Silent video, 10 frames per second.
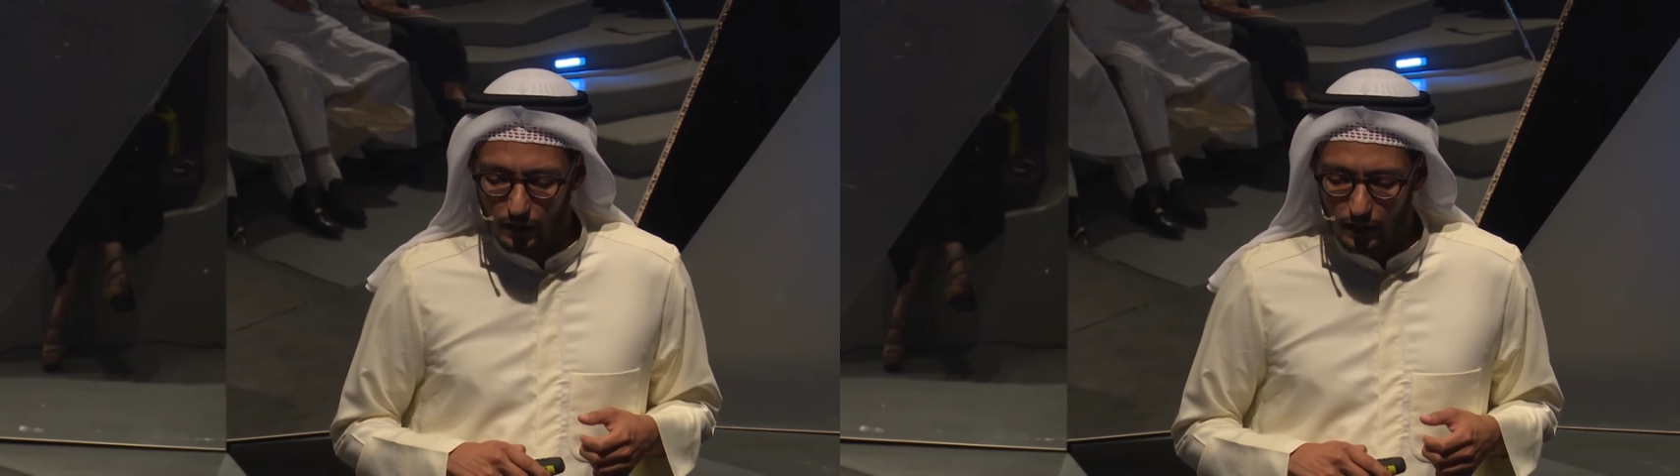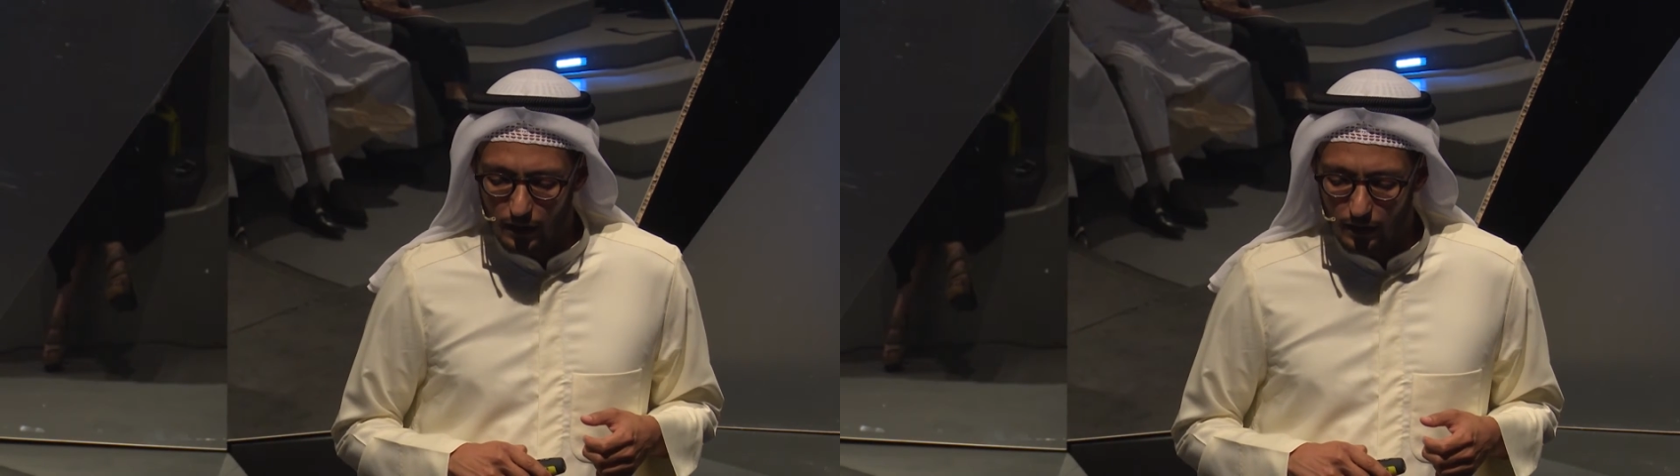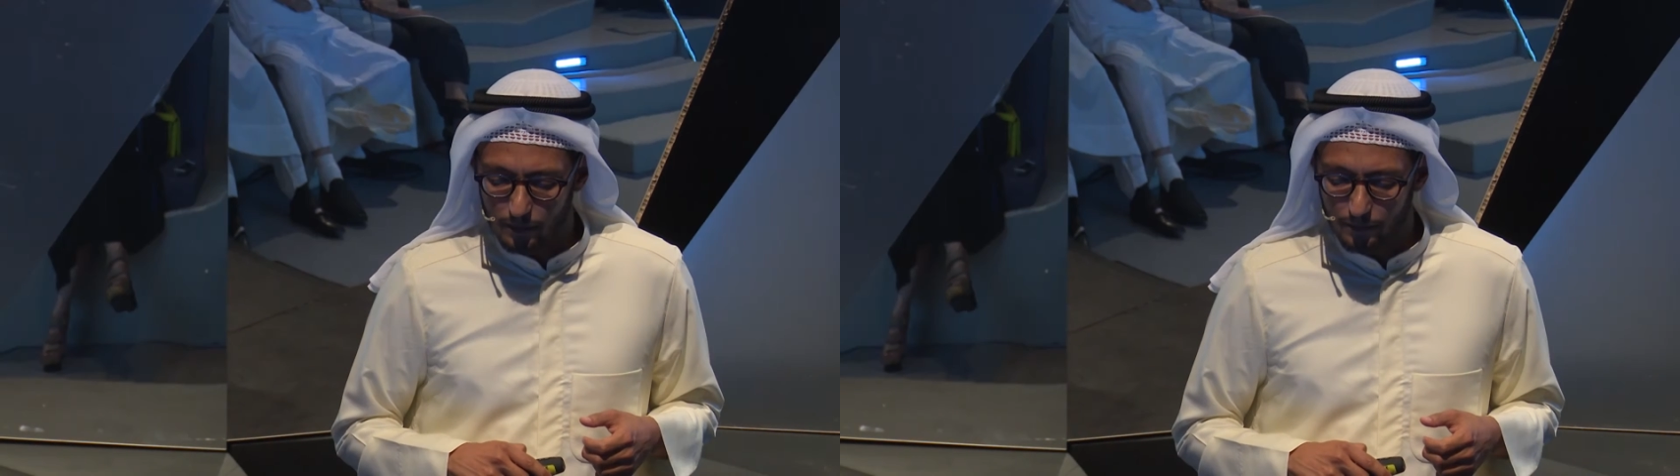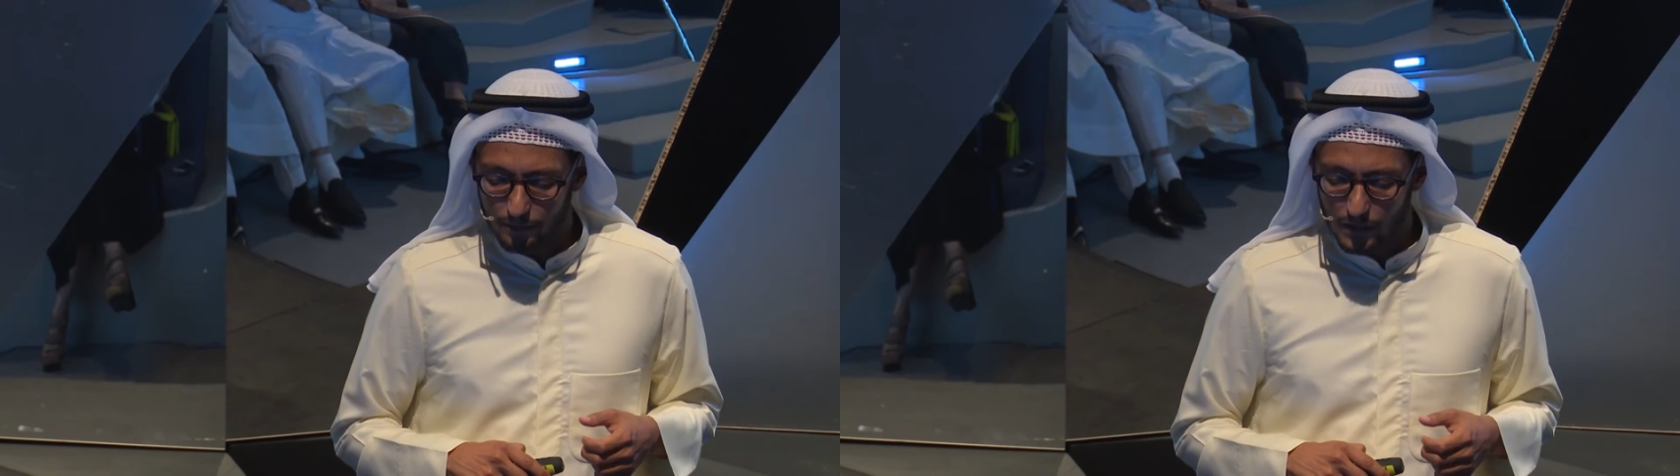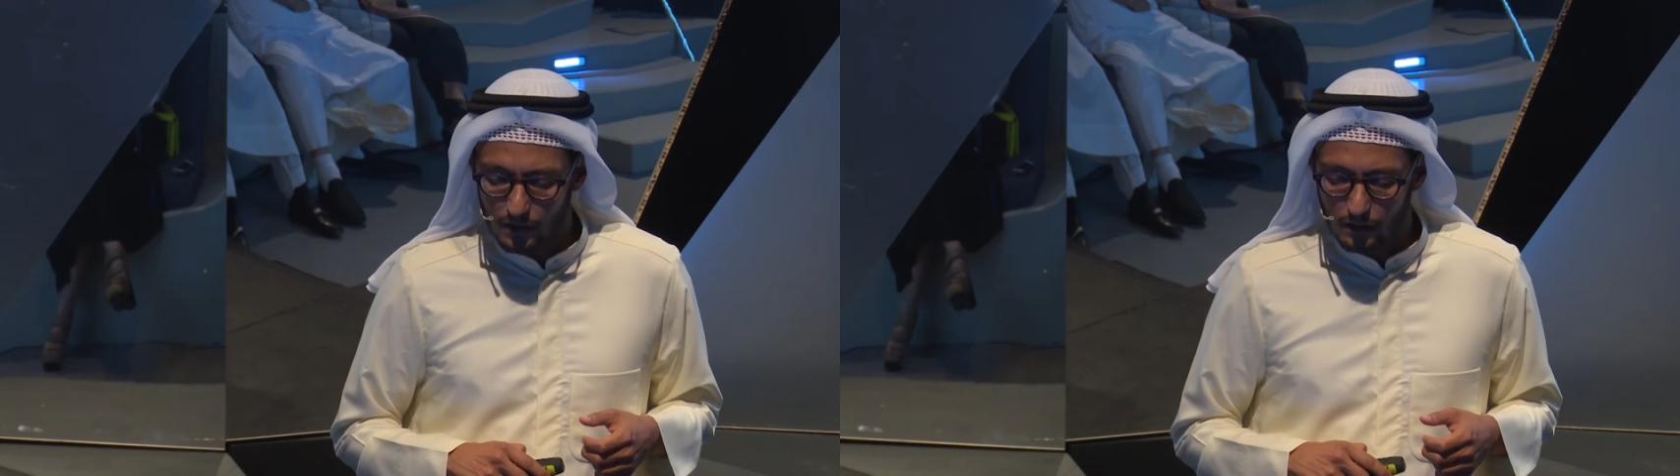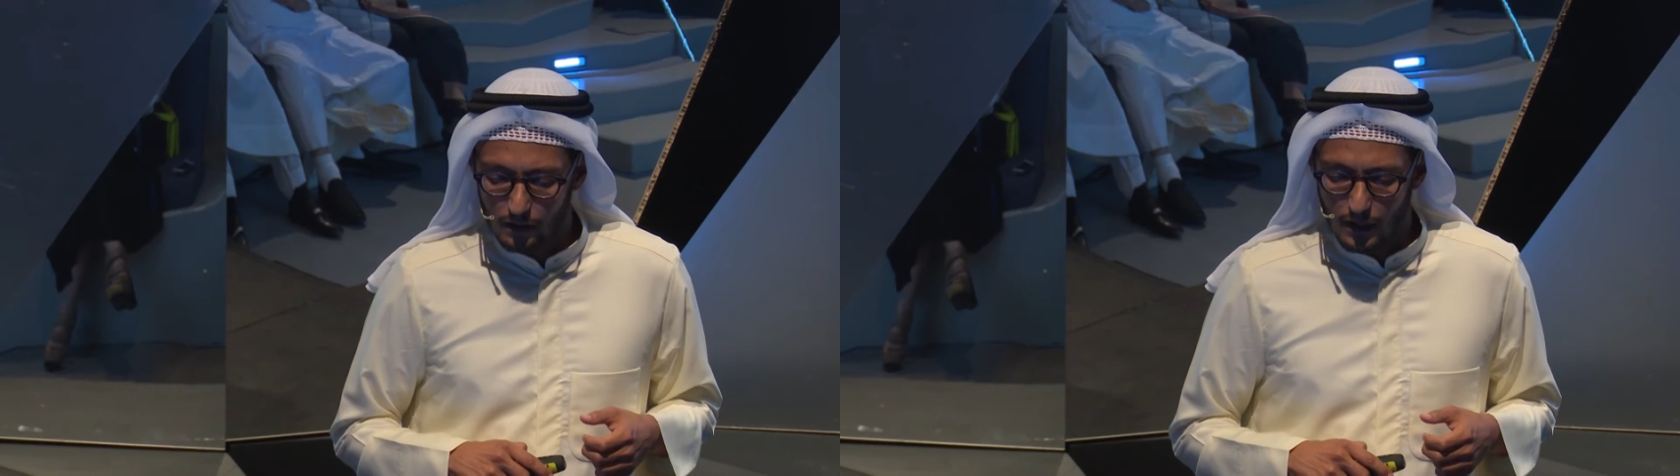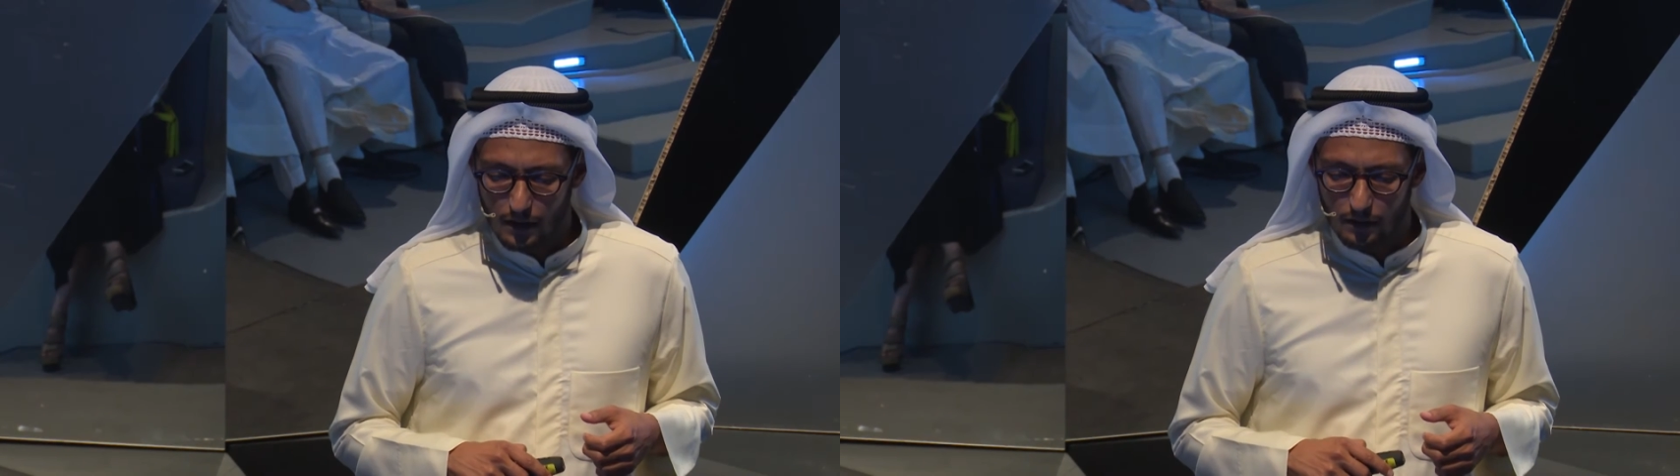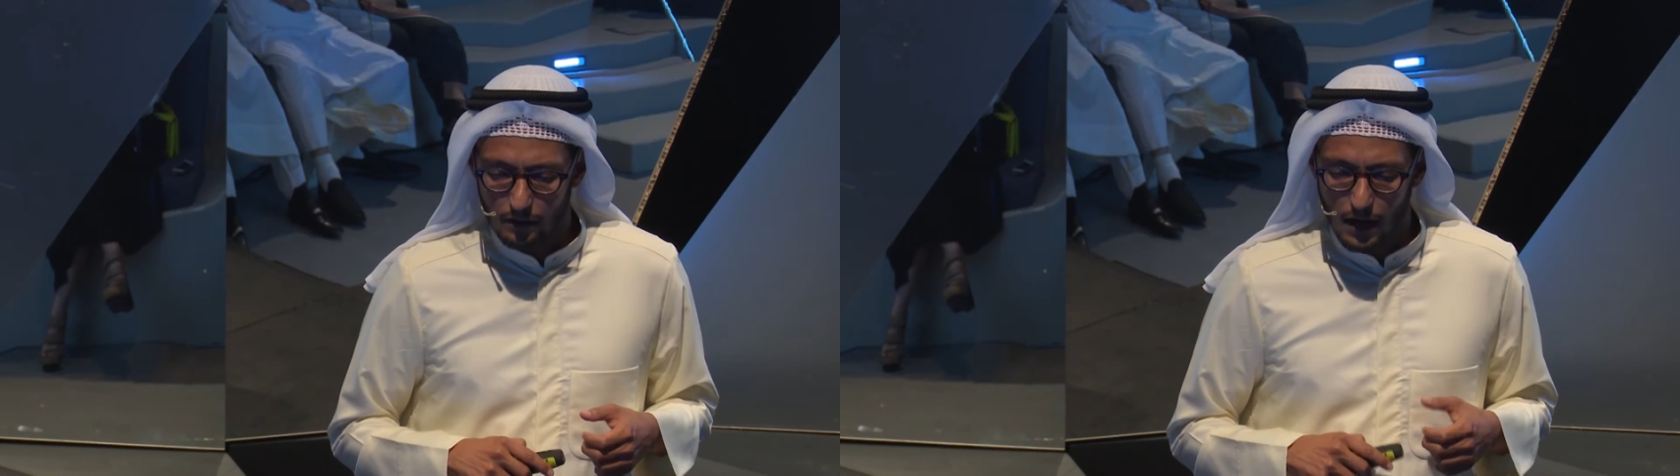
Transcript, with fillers: Um, and